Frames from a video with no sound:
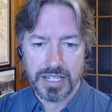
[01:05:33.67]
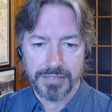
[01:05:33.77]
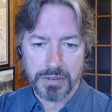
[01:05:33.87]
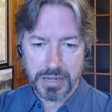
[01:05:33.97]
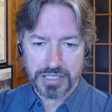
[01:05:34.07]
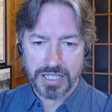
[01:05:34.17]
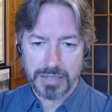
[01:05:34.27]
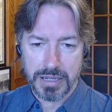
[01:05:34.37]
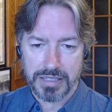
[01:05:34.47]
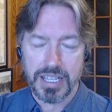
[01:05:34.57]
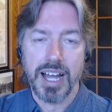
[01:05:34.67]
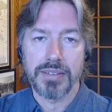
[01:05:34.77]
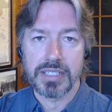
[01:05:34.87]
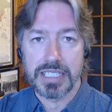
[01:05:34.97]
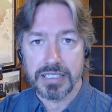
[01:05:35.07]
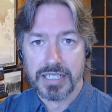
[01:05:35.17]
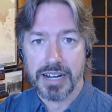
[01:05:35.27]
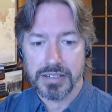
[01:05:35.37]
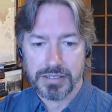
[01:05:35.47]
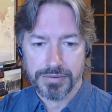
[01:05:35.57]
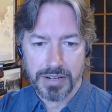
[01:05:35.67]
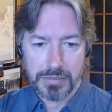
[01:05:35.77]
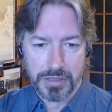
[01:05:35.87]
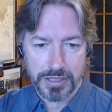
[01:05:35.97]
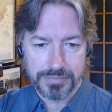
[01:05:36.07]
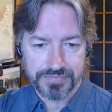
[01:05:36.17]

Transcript: and information about the Ivey Leader Character Framework.